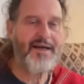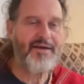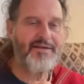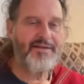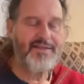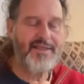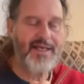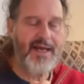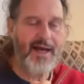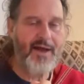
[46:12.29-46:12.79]

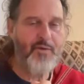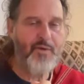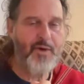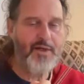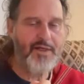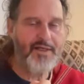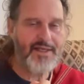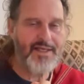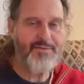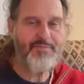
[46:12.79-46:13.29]
and I
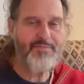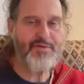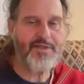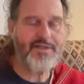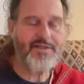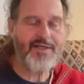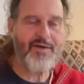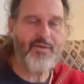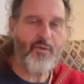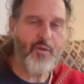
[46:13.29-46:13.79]
want to keep
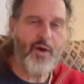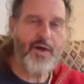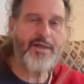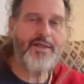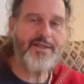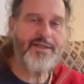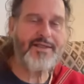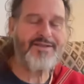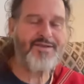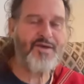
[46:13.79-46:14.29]
this, I
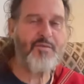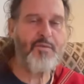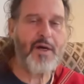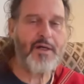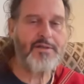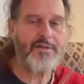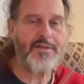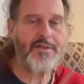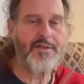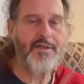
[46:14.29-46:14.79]
wanted it so
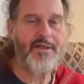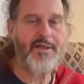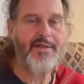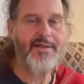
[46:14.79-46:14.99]
much,